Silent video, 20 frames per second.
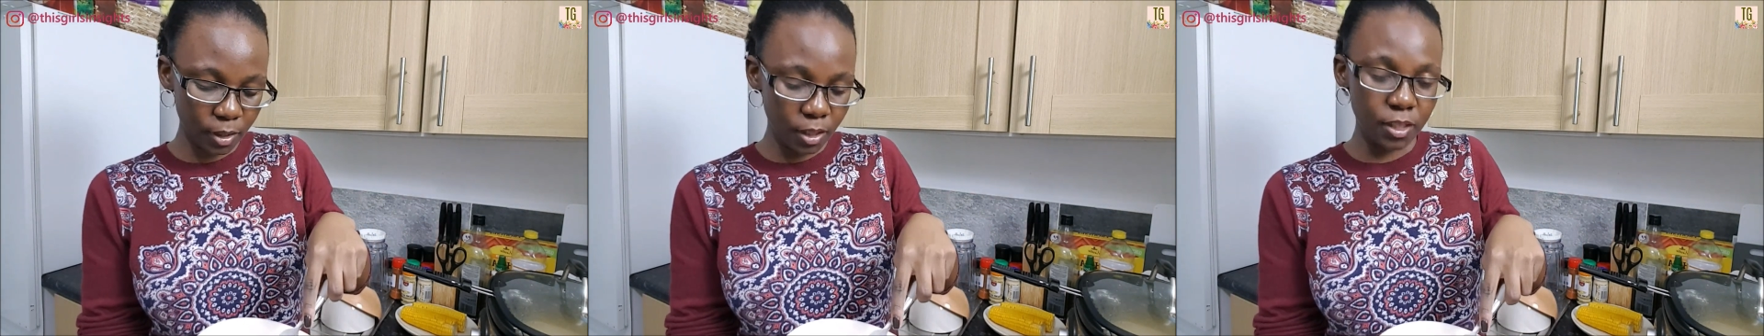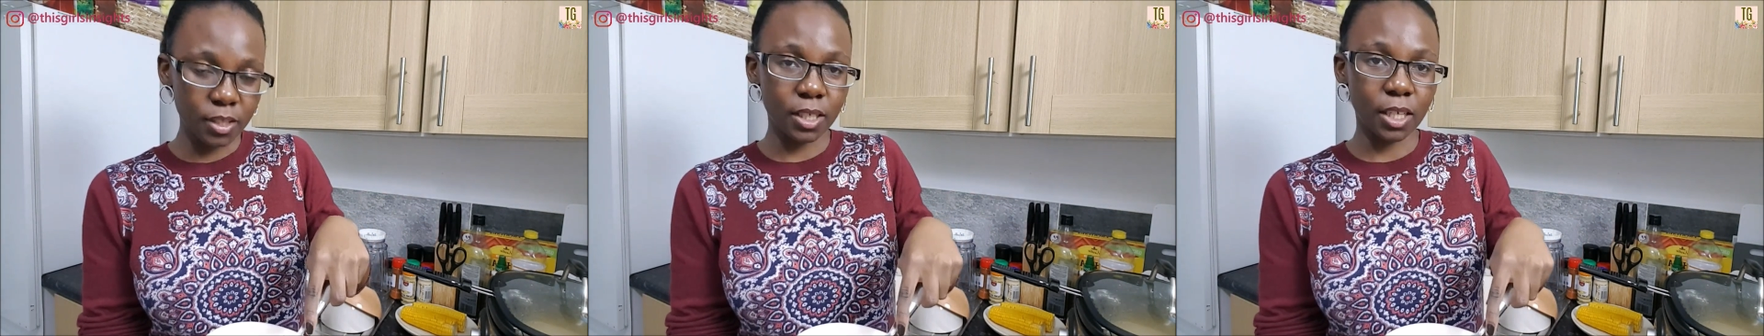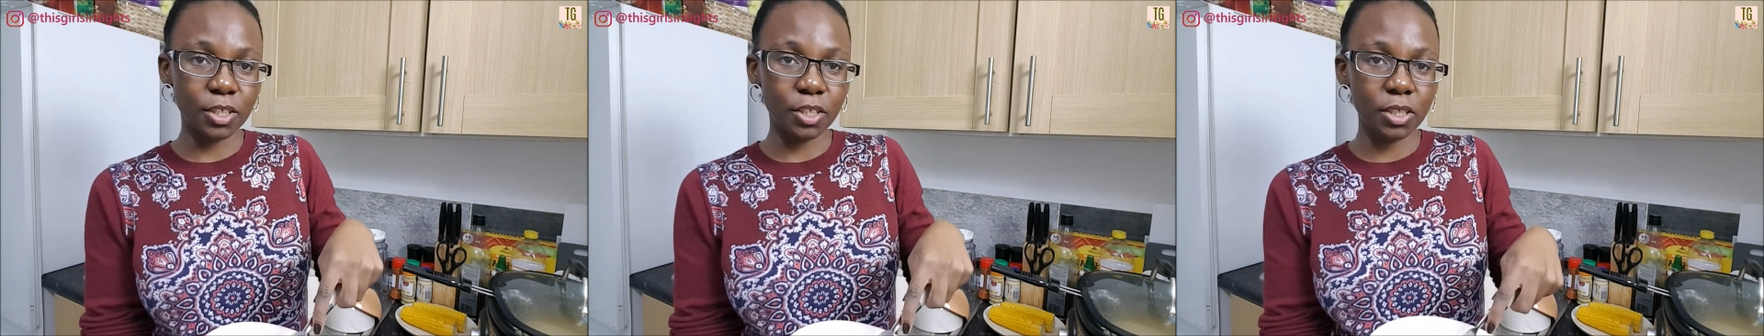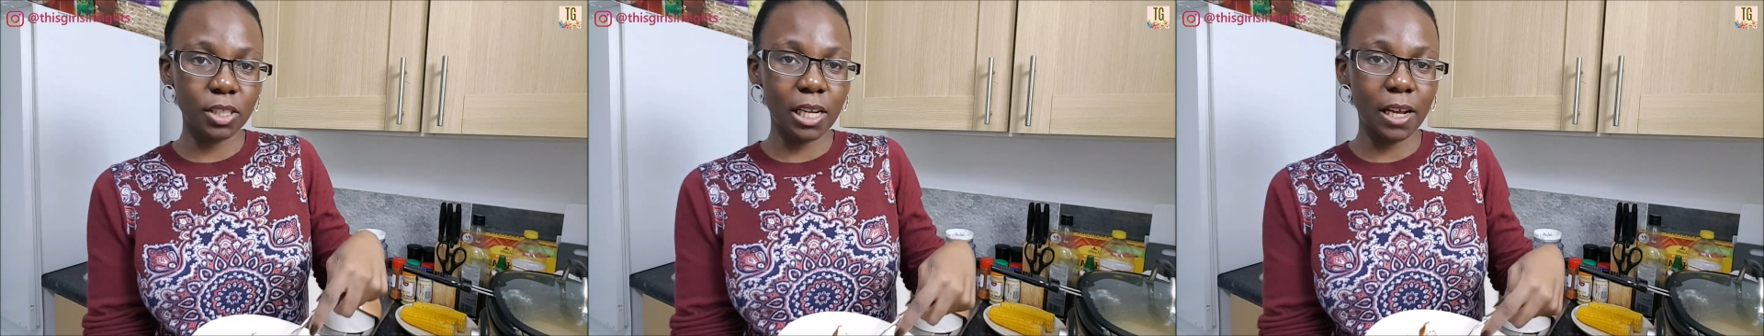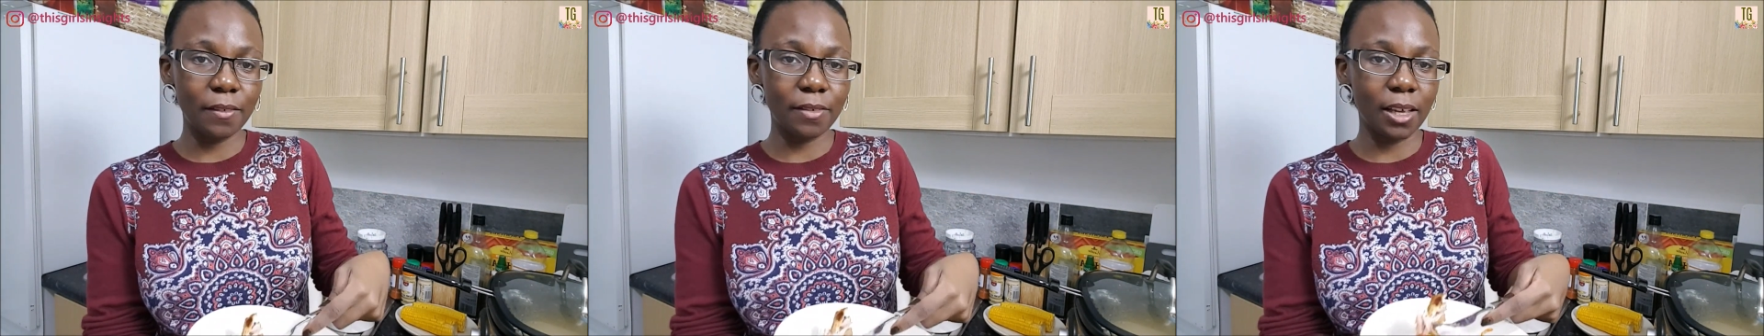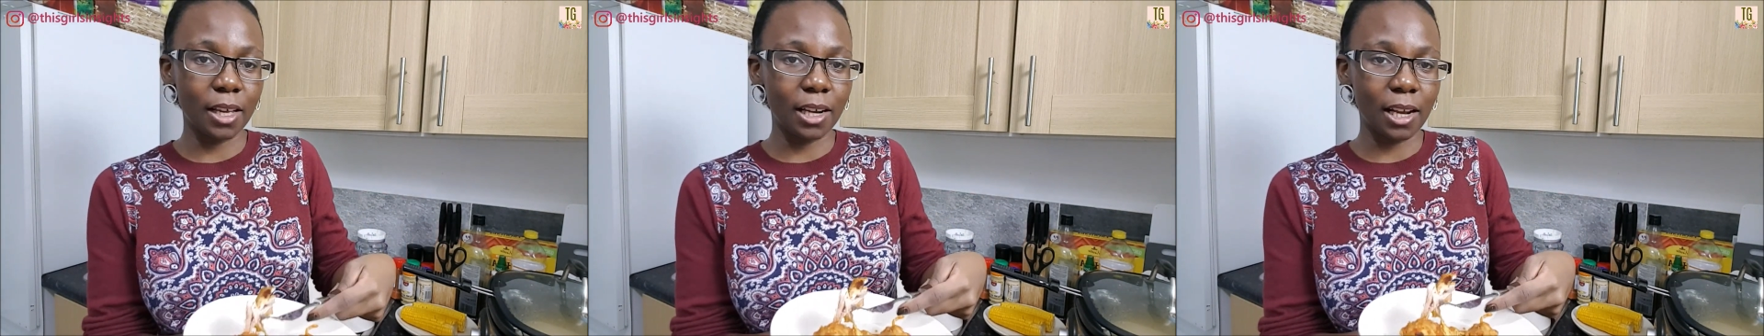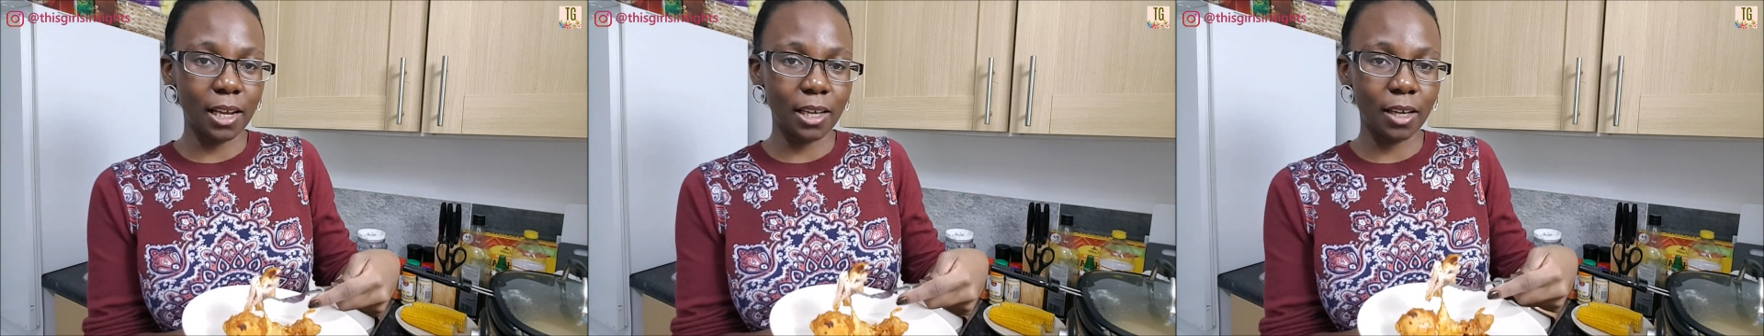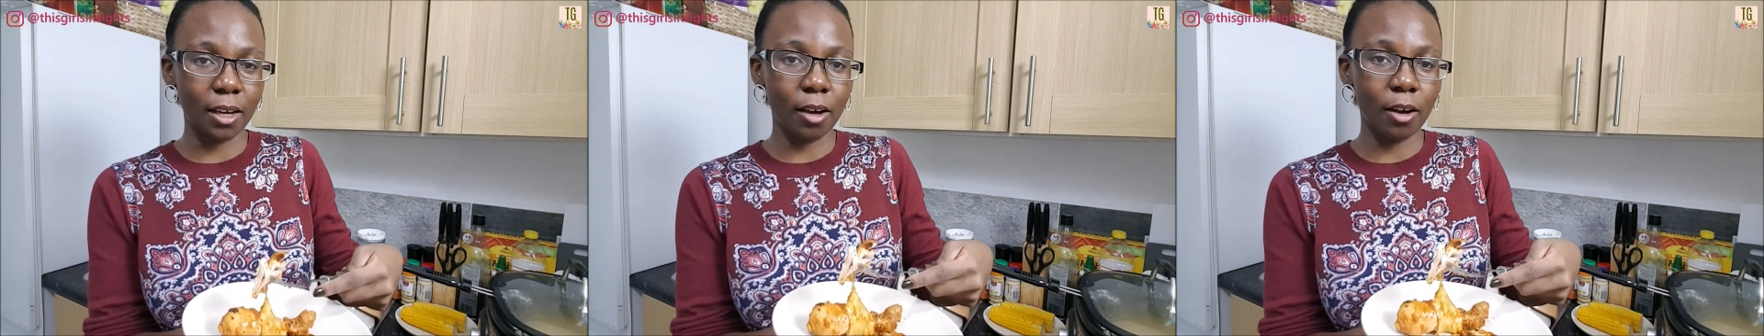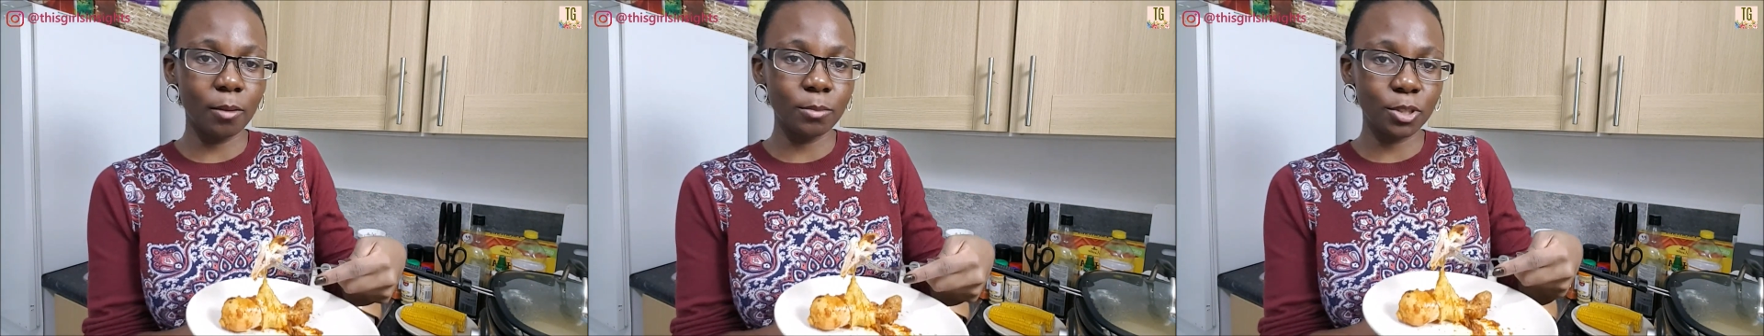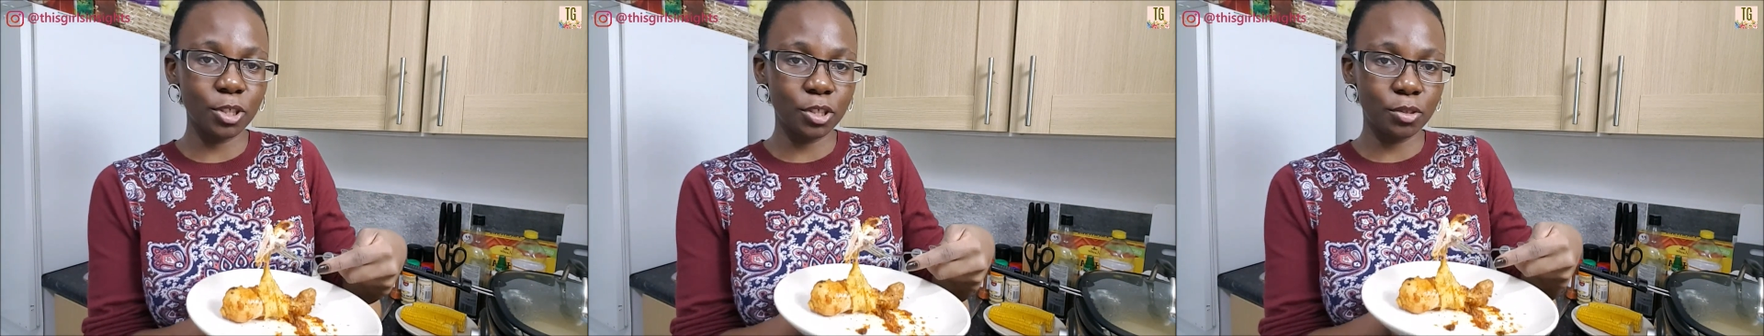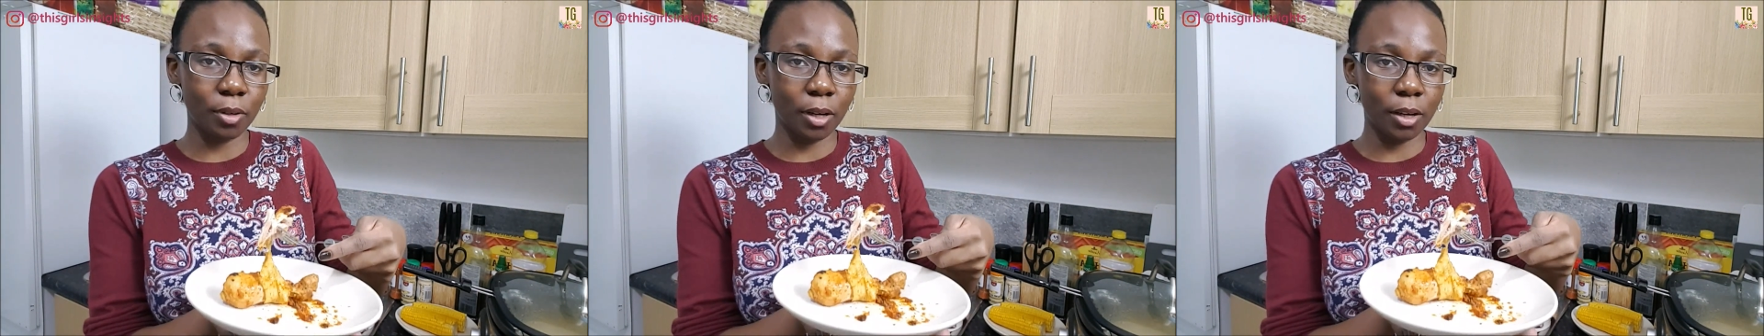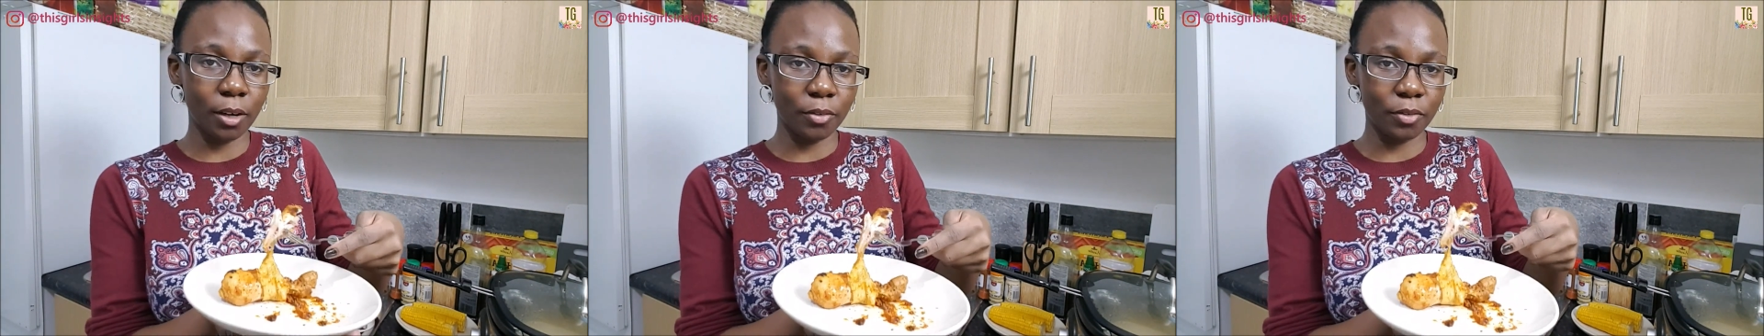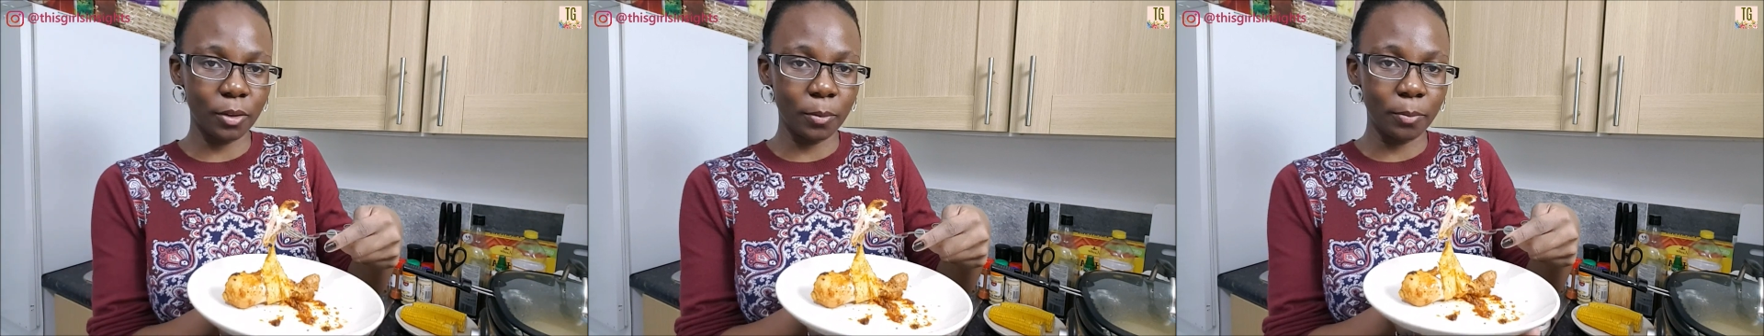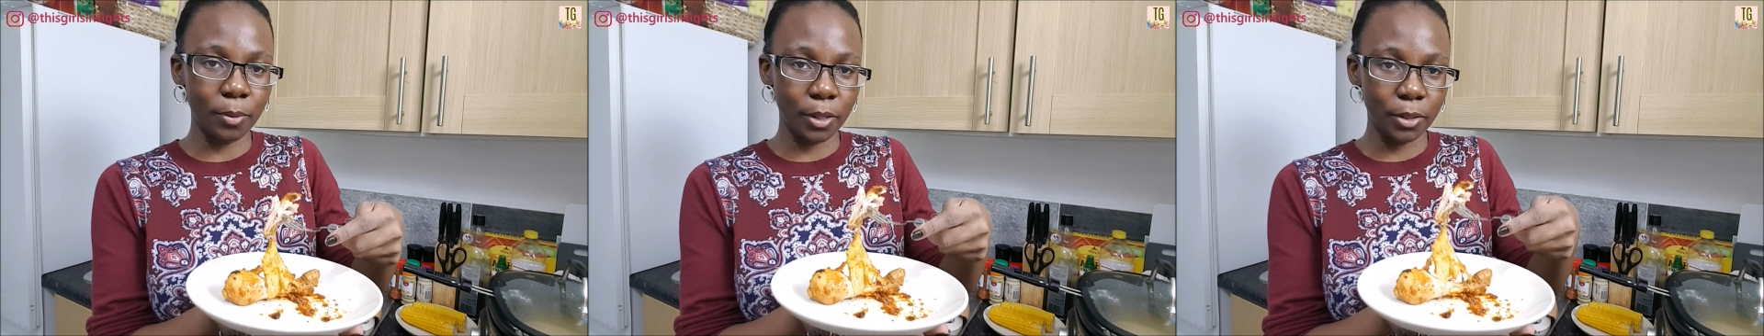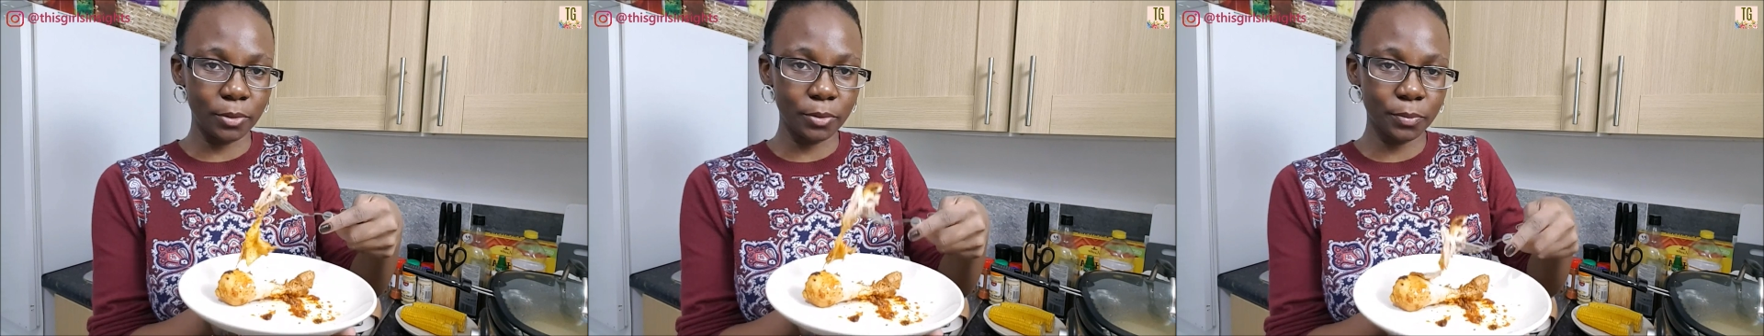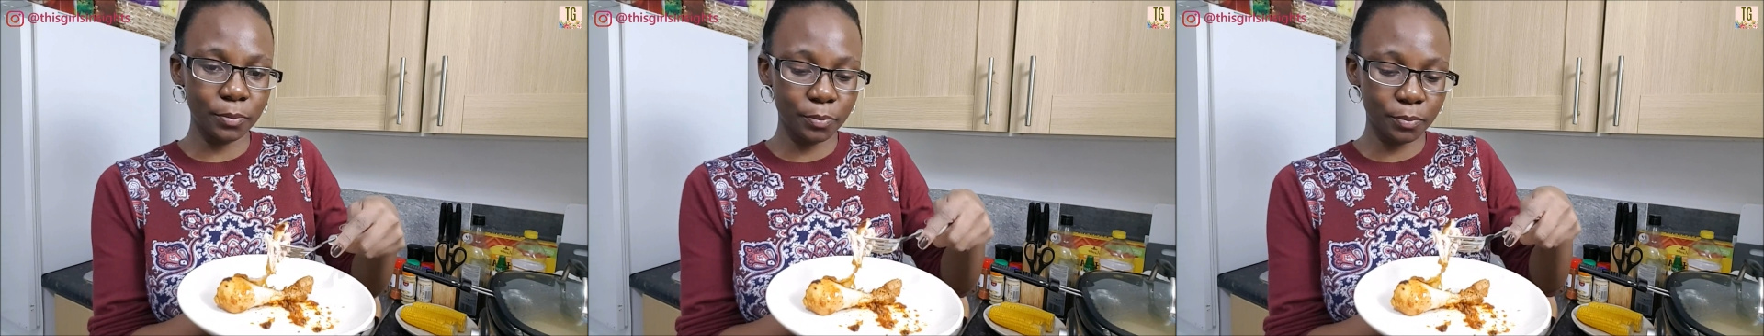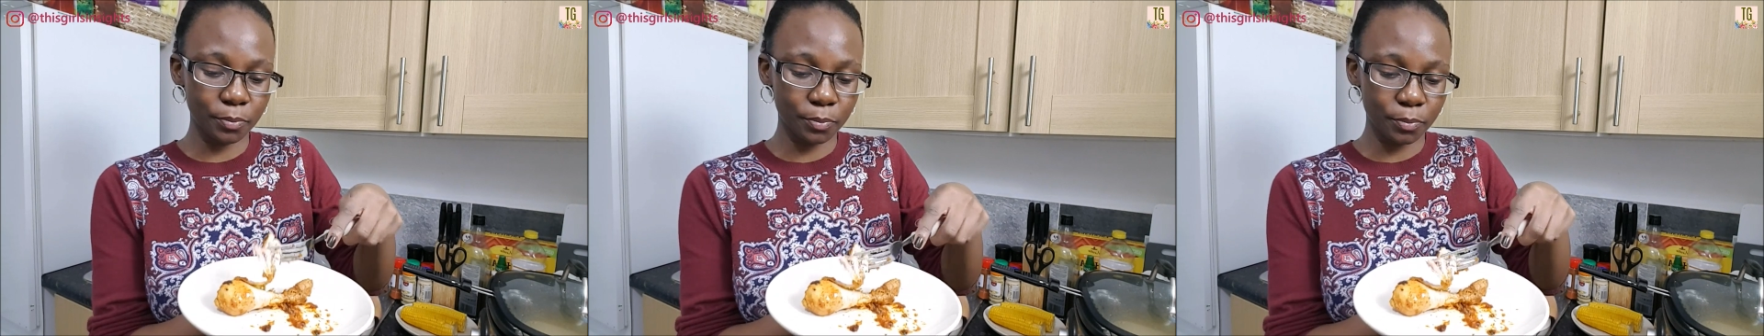So I just love that, like it comes straight off the bone.